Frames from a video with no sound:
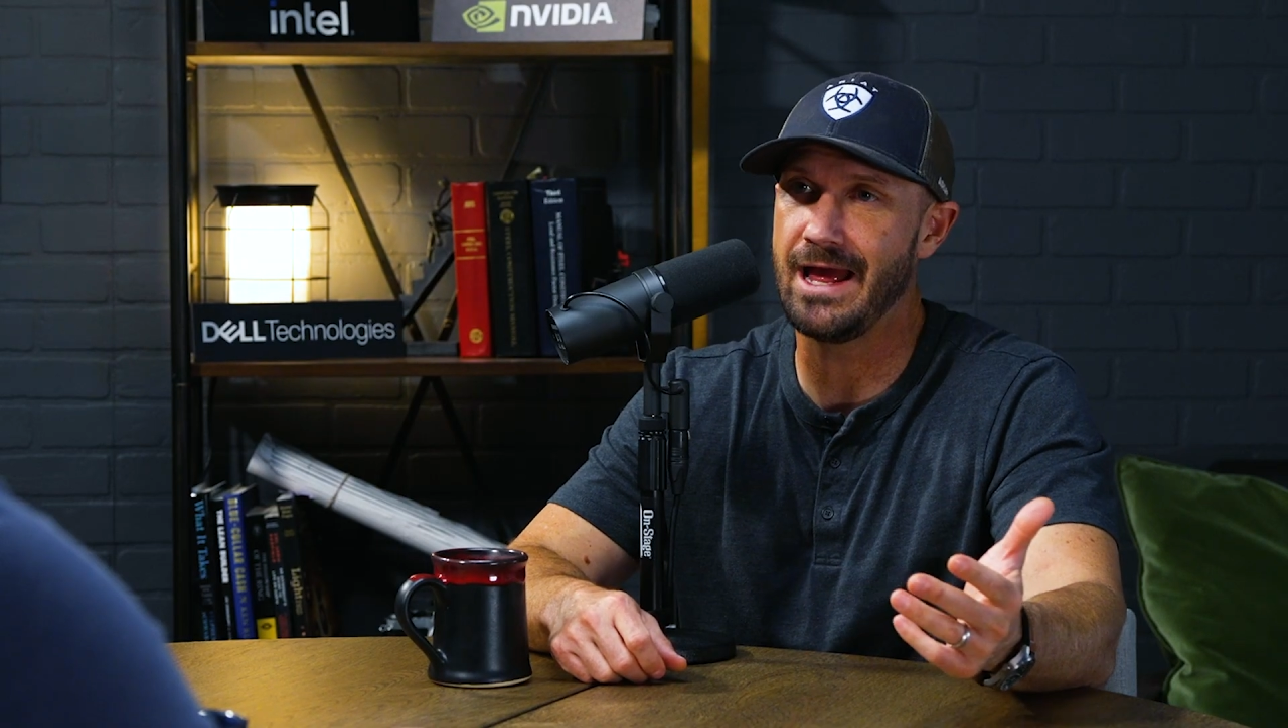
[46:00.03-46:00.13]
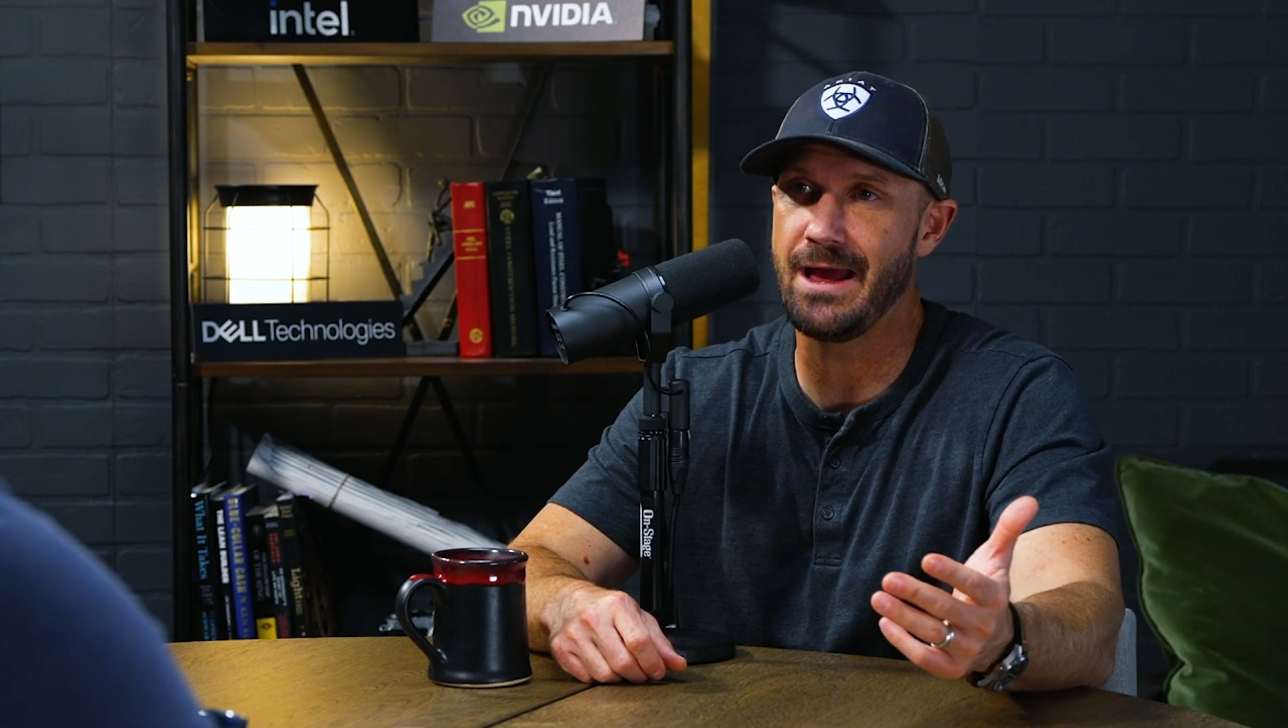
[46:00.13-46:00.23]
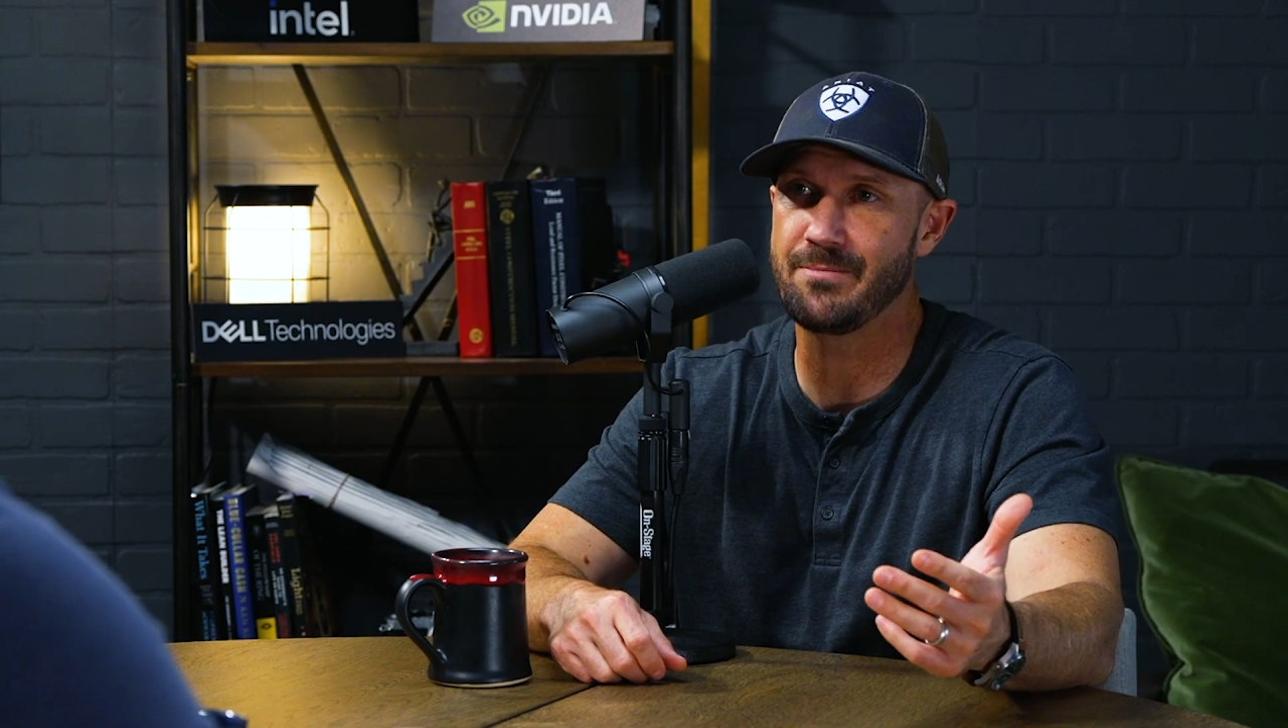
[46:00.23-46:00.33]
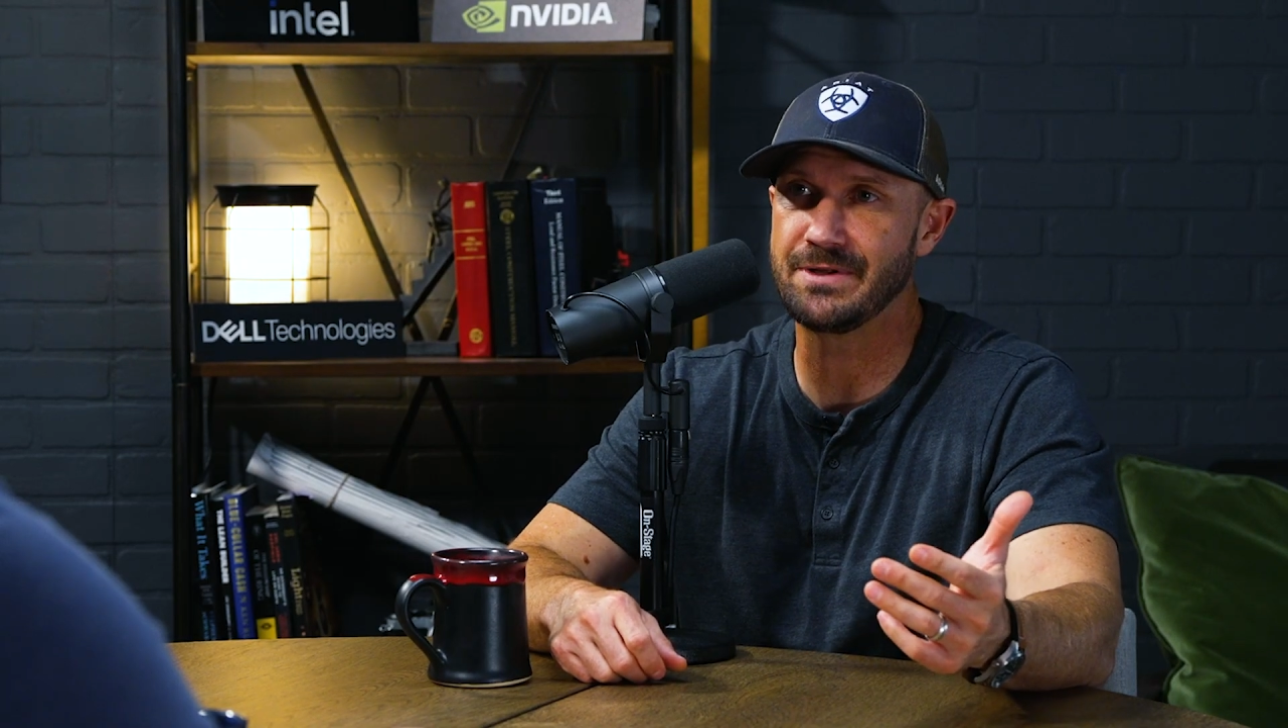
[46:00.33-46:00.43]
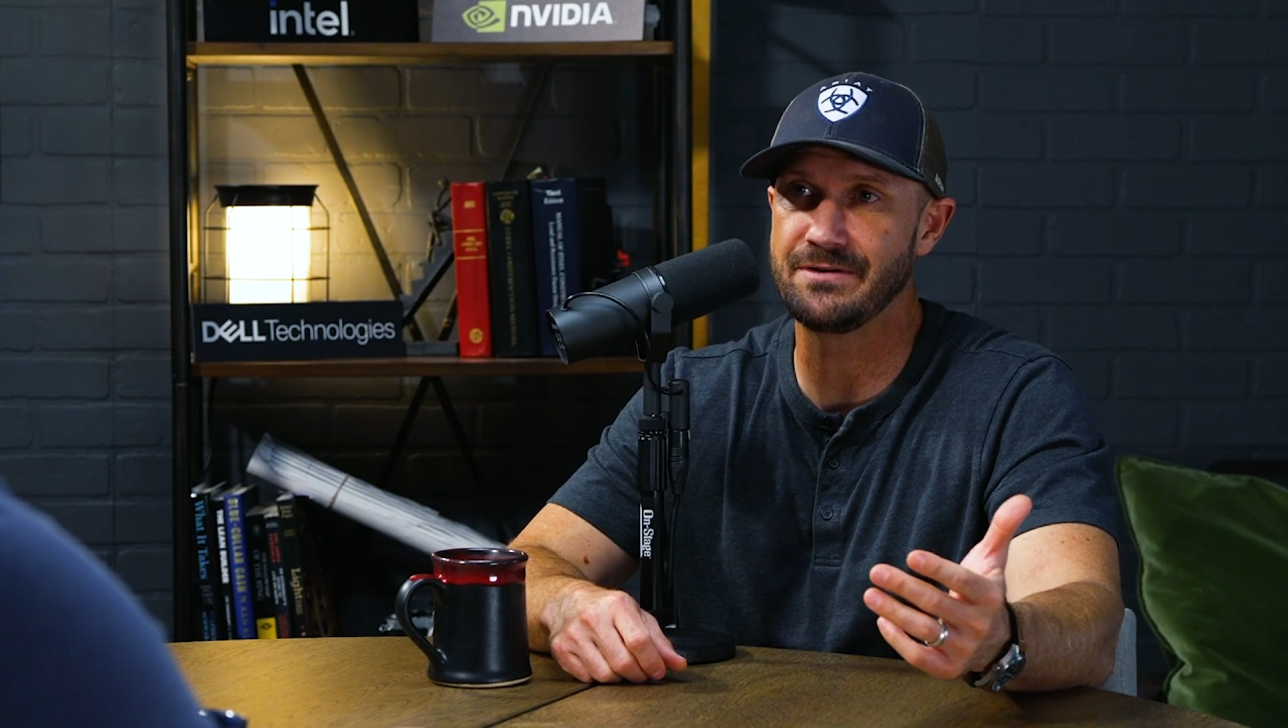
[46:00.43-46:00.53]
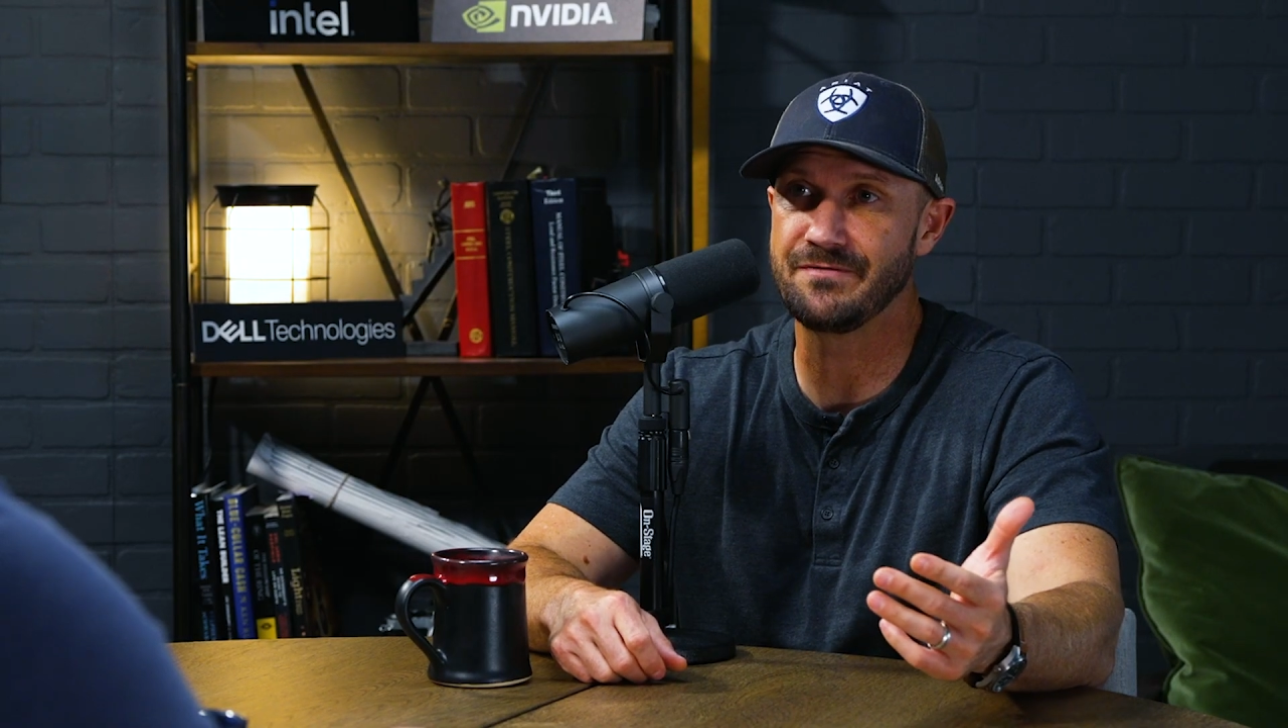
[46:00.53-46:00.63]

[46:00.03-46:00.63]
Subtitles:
happened